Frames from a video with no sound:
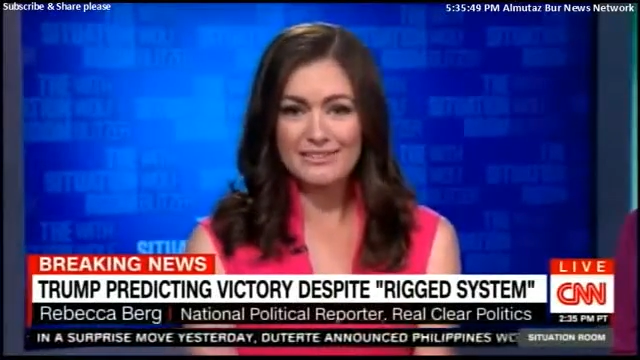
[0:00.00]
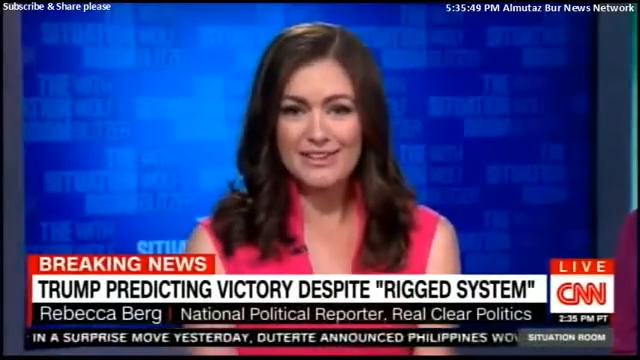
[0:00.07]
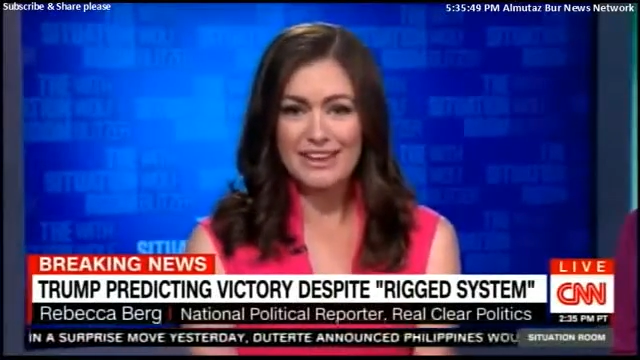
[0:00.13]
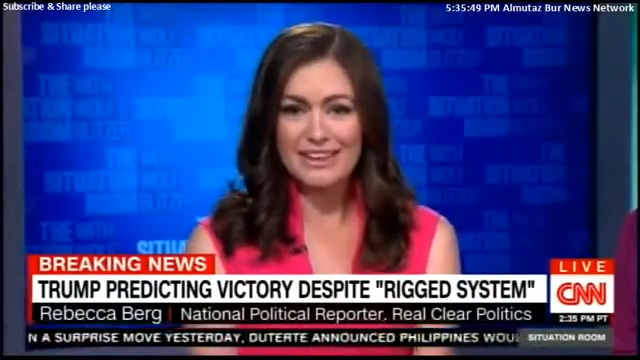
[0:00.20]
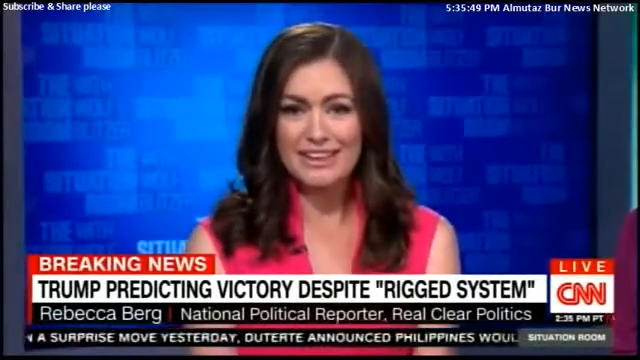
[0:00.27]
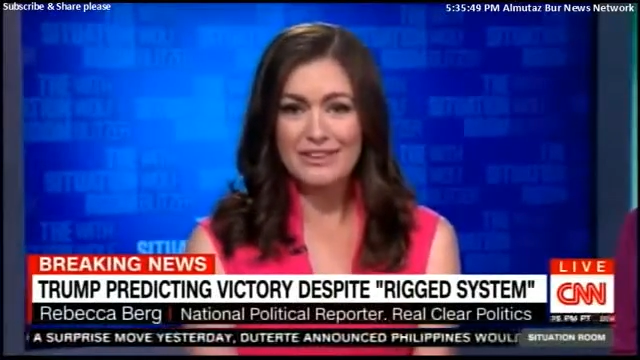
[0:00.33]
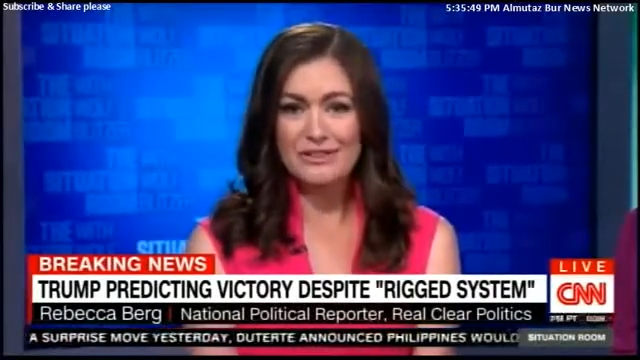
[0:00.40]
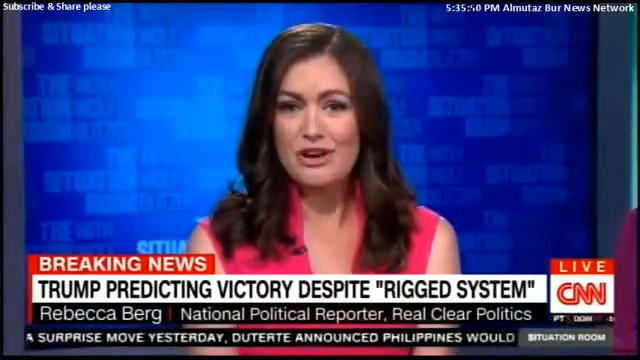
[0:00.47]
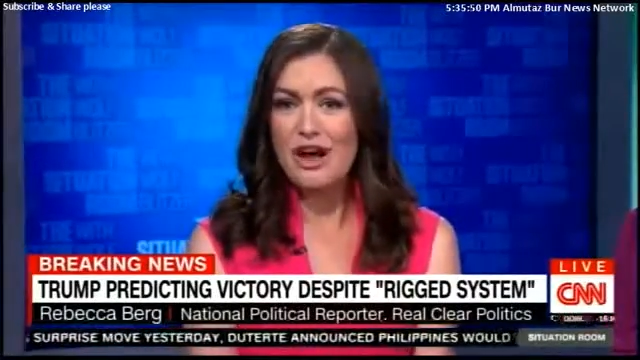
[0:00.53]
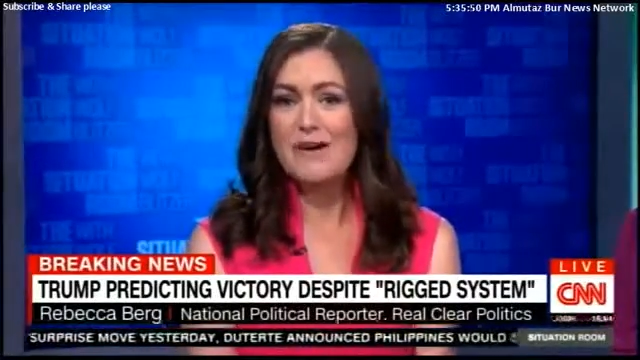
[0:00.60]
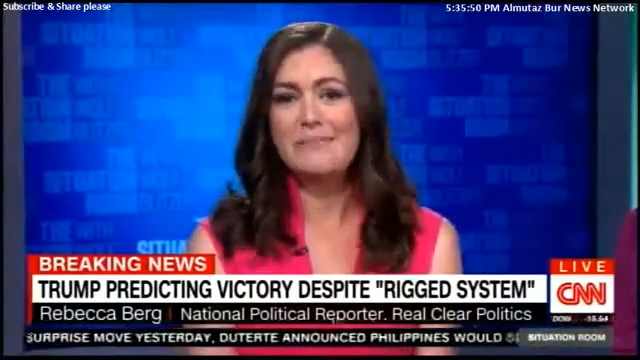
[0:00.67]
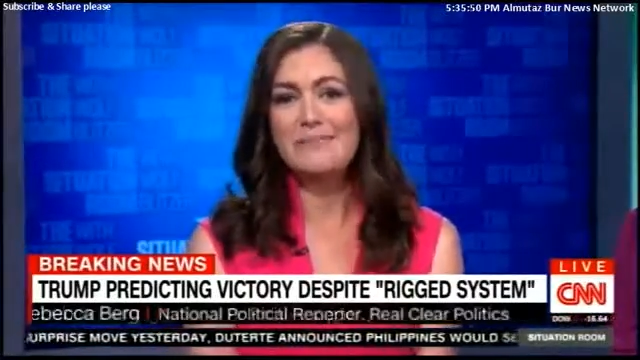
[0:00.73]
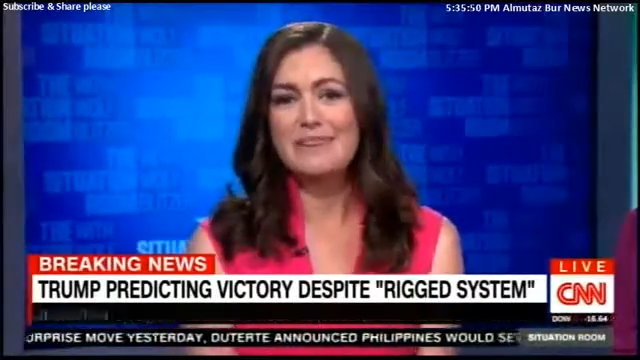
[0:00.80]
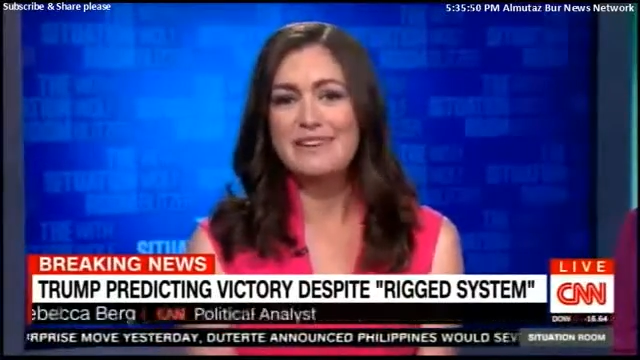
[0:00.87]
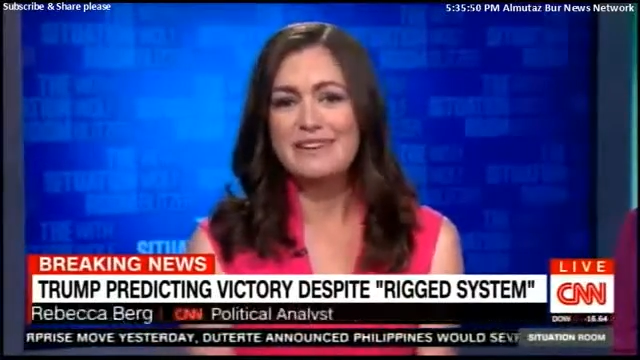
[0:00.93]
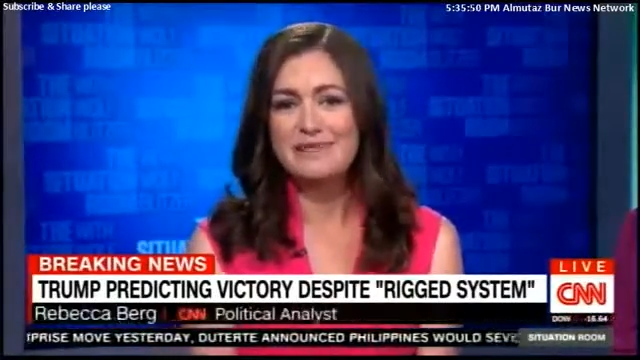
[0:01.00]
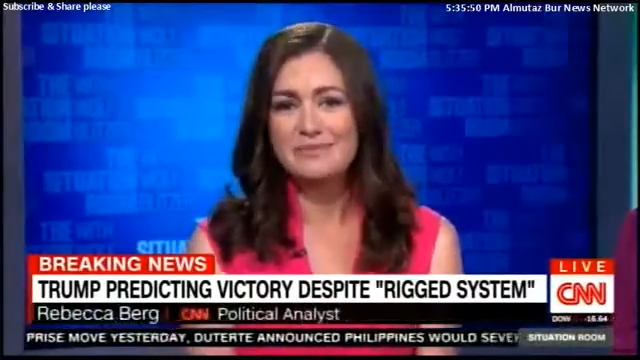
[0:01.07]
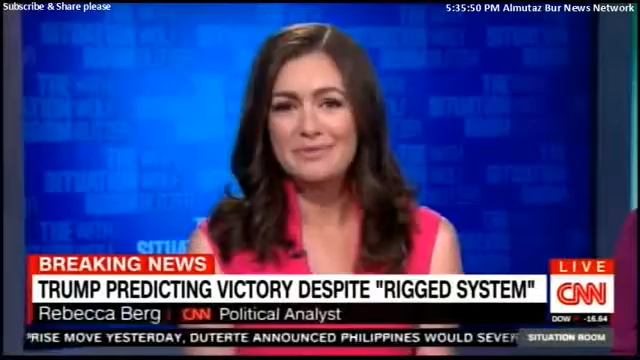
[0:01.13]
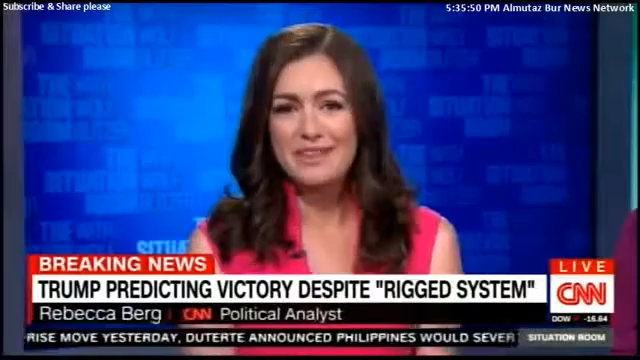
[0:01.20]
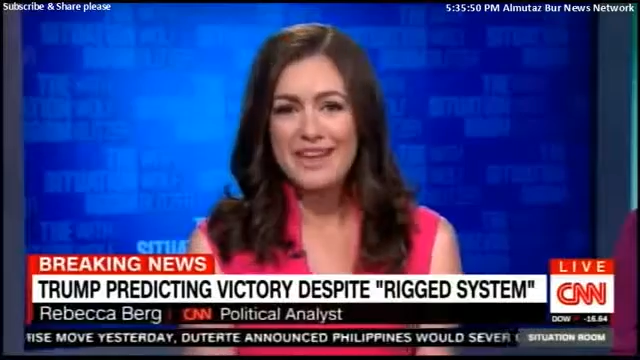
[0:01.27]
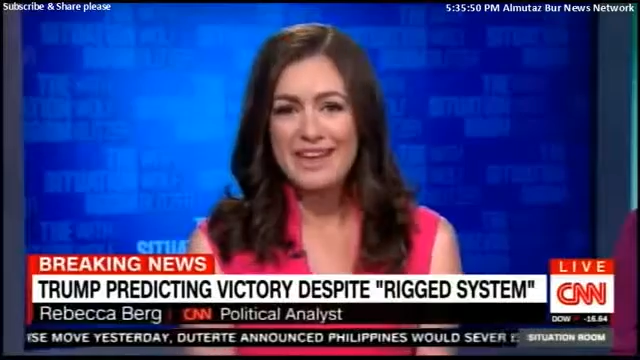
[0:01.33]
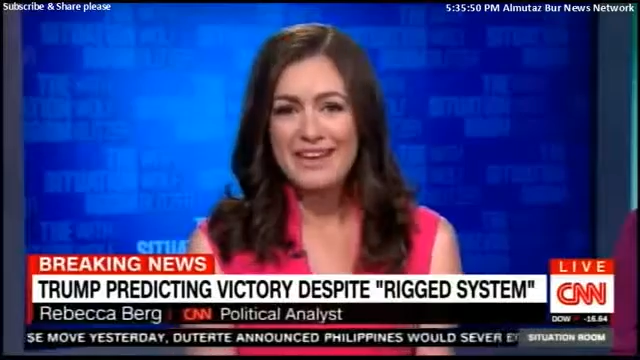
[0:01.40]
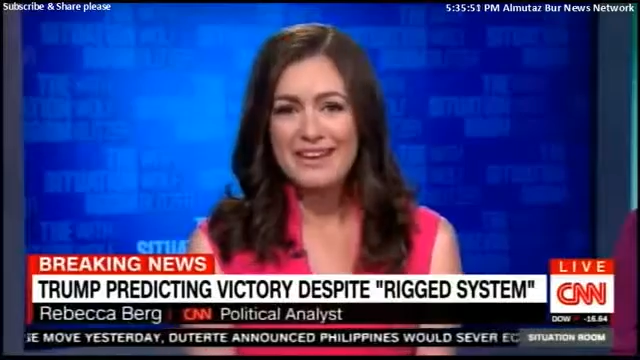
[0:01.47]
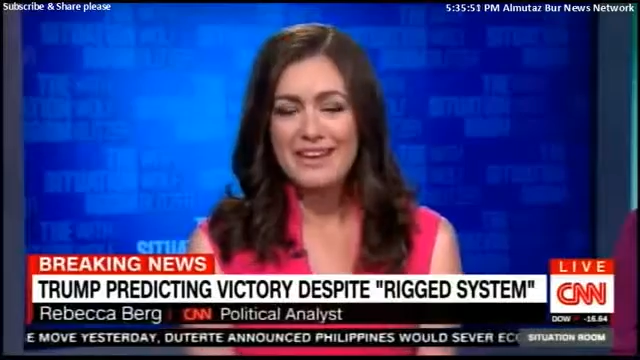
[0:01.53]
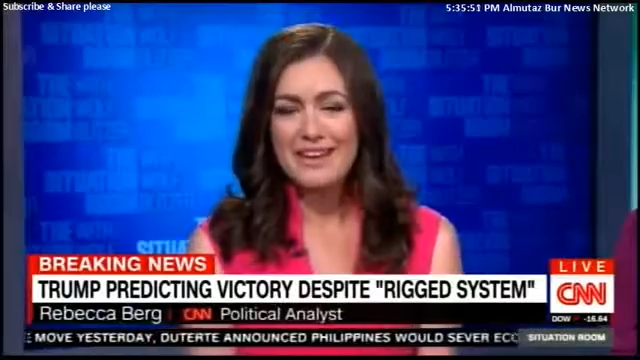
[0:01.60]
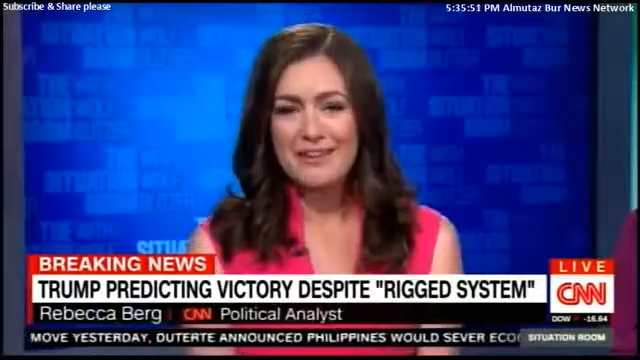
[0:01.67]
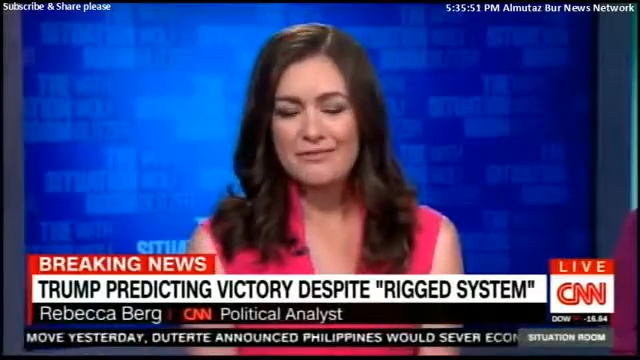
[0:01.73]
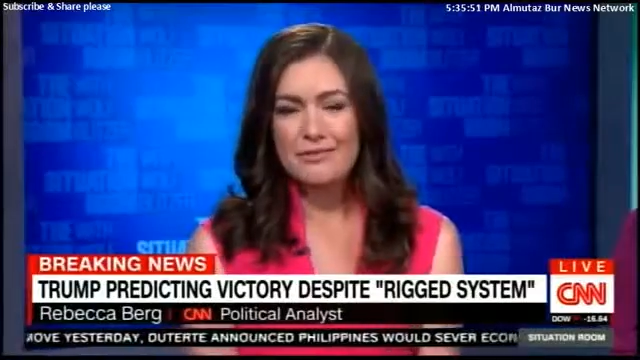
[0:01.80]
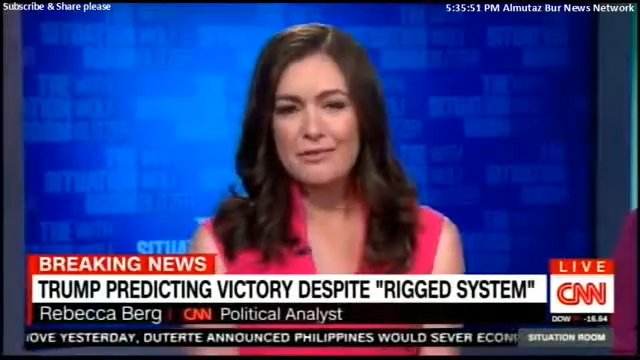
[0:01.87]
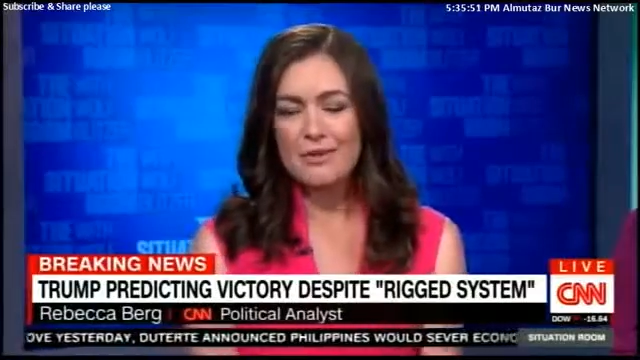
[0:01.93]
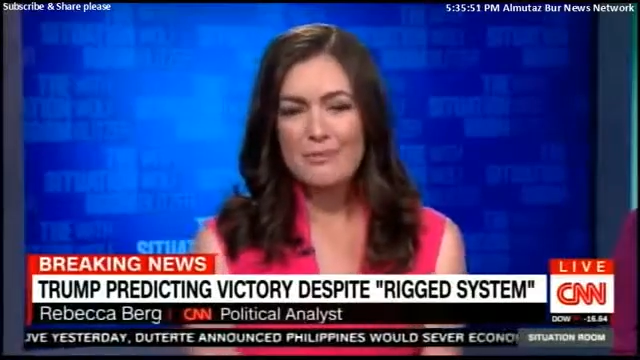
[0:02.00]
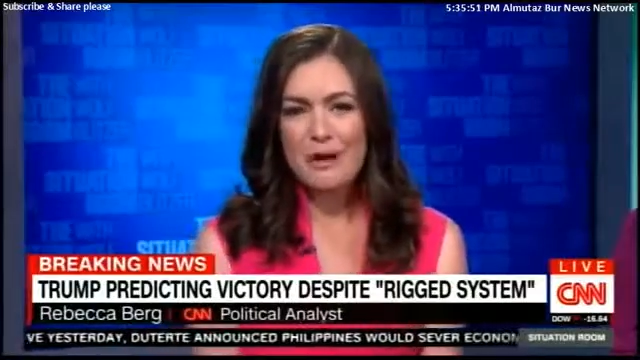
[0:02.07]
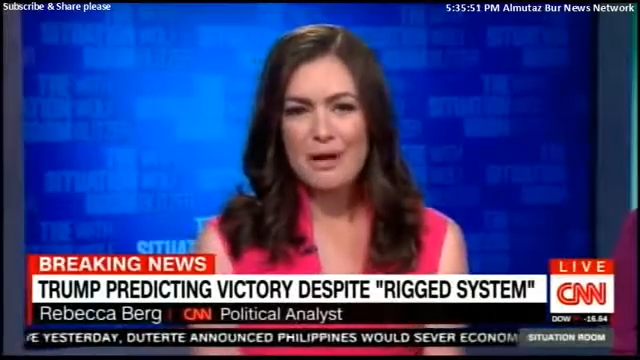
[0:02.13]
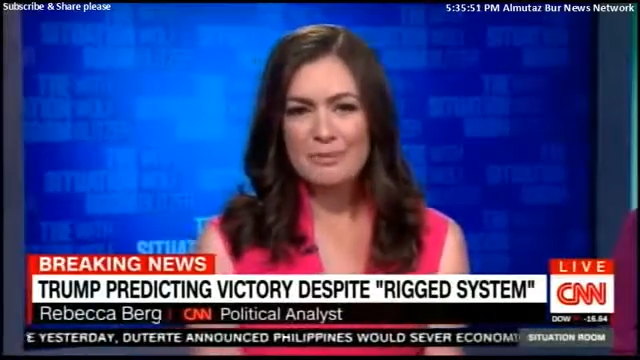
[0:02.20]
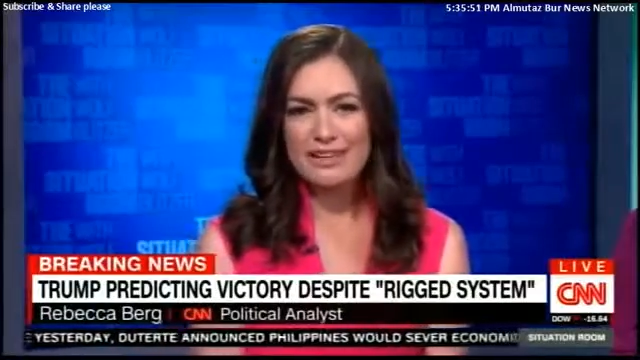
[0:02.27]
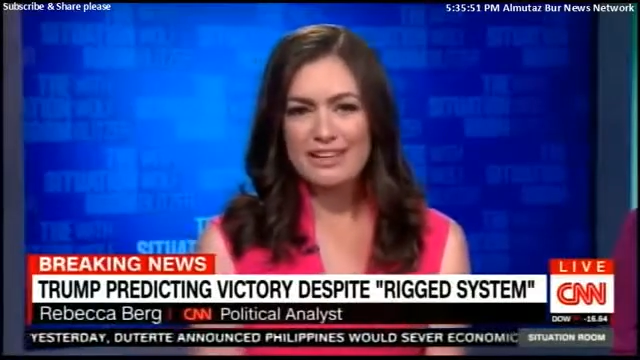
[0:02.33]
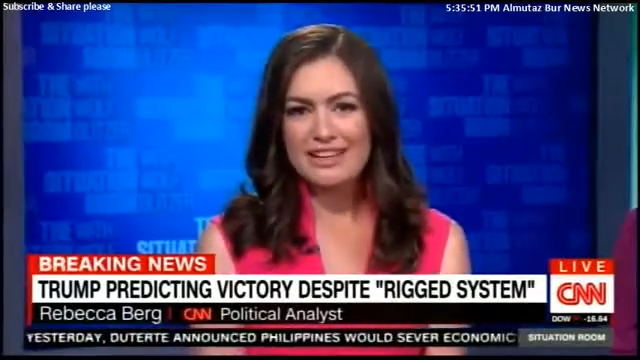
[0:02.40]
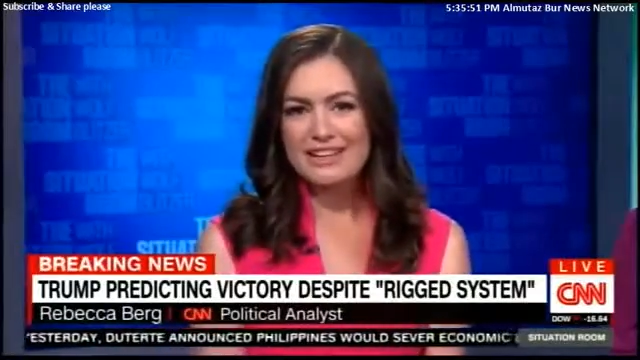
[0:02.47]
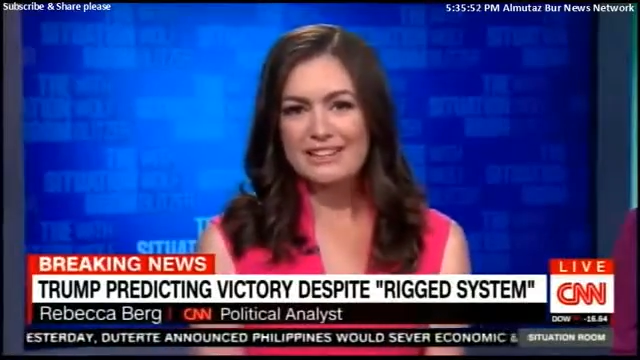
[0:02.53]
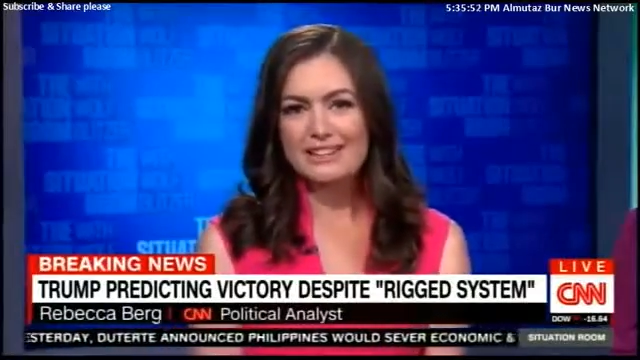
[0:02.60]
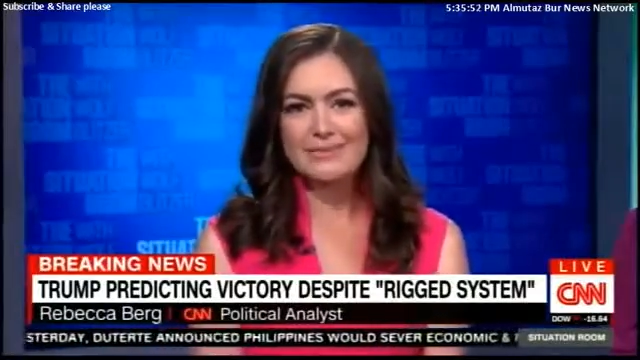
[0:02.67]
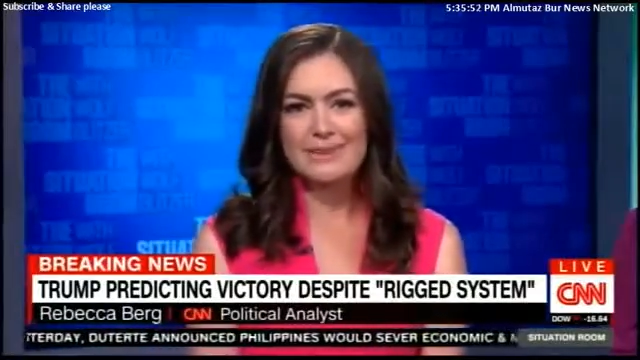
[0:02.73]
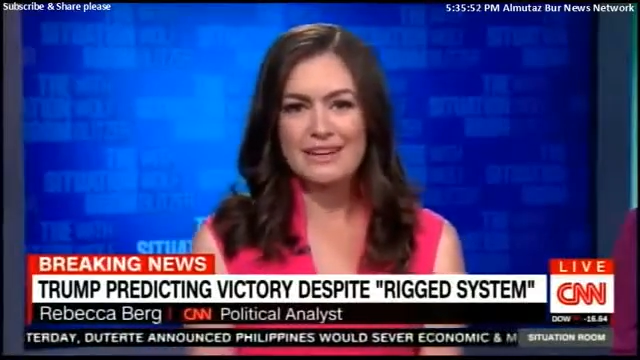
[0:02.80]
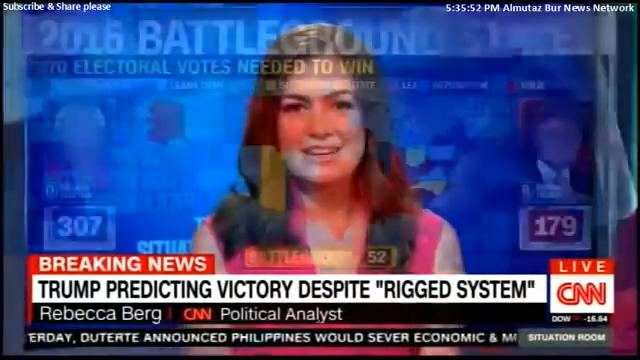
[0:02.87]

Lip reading: frankly, not be in play for Republicans,